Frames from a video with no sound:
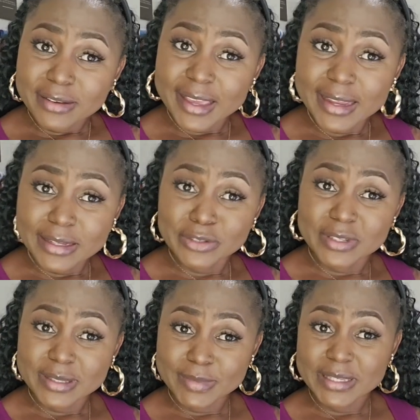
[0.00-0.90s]
to get into
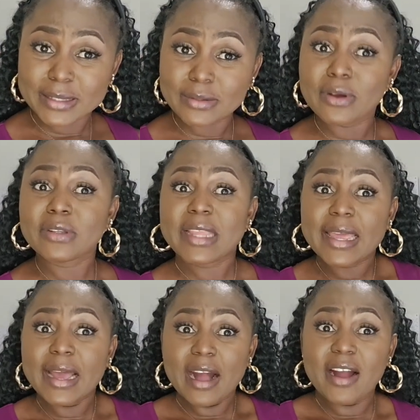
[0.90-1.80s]
this business or
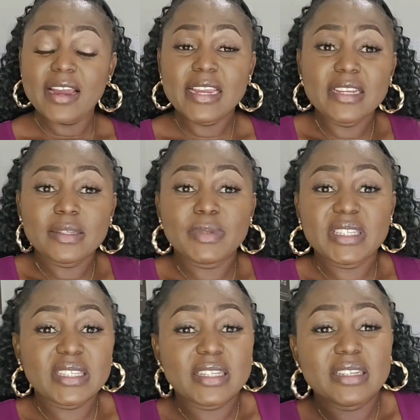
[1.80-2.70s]
that are in this
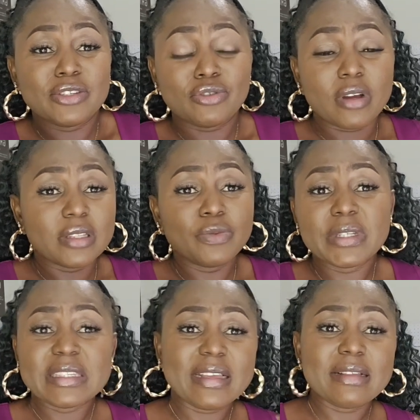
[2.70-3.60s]
business and are struggling
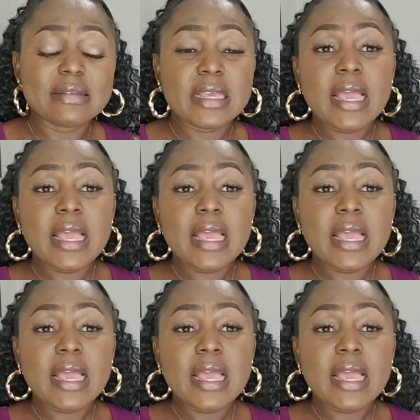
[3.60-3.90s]
with sales.